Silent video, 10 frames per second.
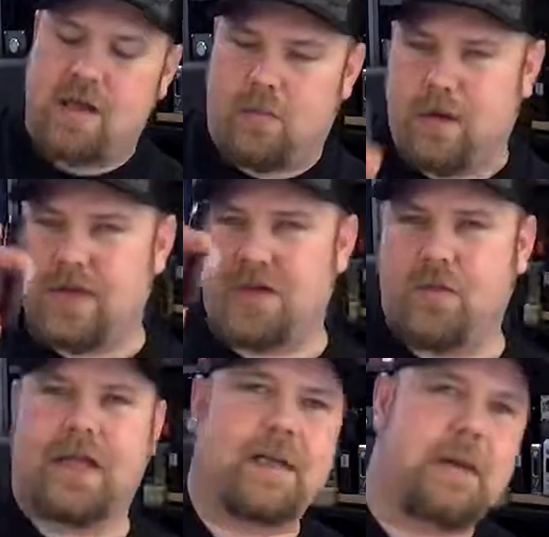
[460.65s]
What I
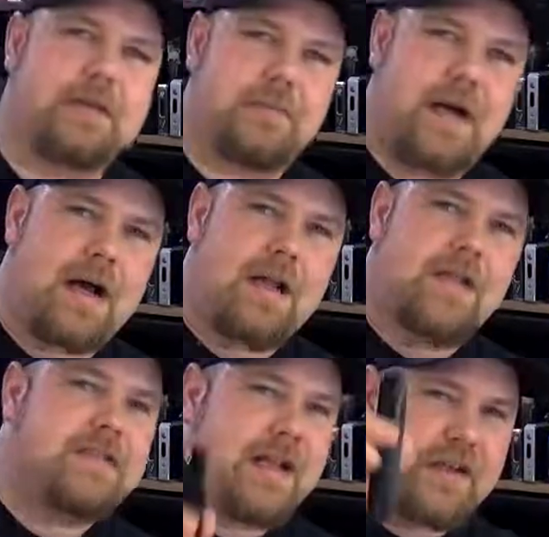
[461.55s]
don't like about the pod
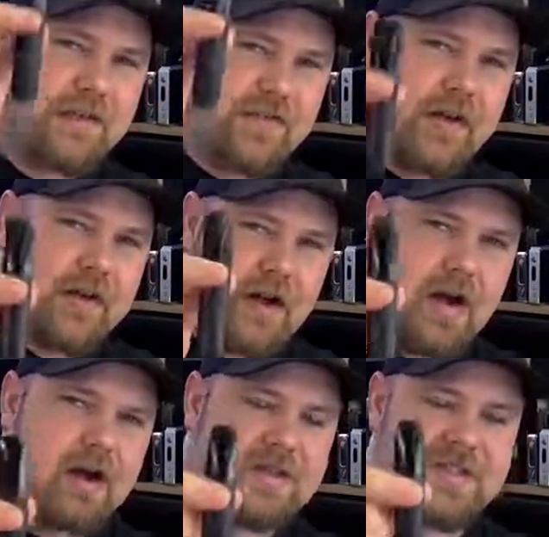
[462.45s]
is that it's very
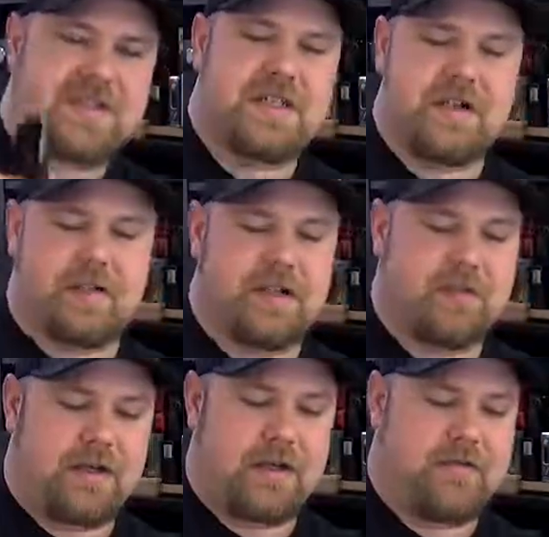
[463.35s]
hard to see your
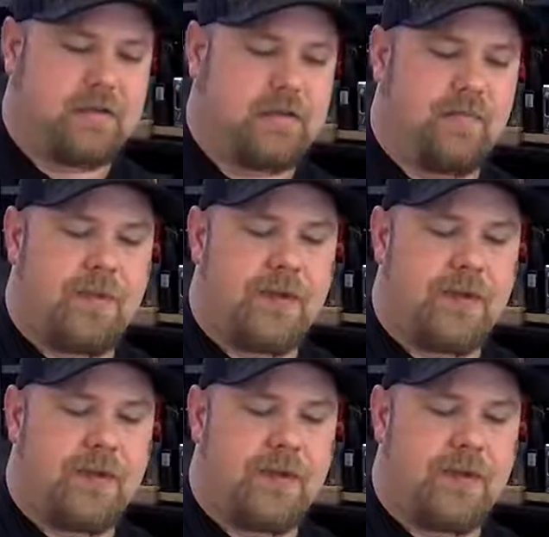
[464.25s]
liquid level.